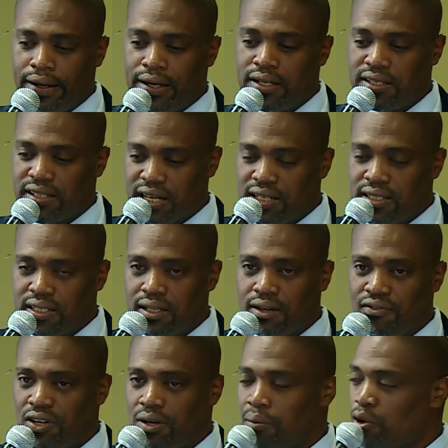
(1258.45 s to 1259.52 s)

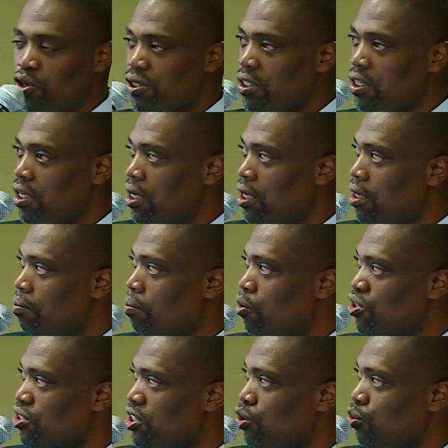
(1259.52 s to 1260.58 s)
intensive in
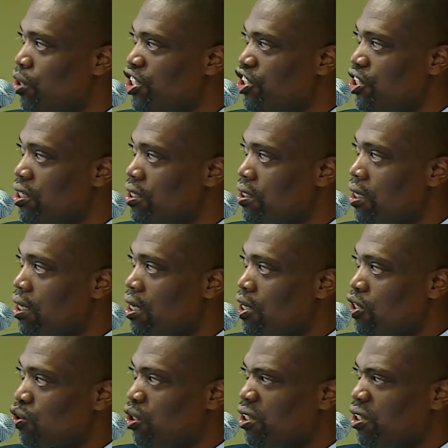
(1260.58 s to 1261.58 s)
most situations. So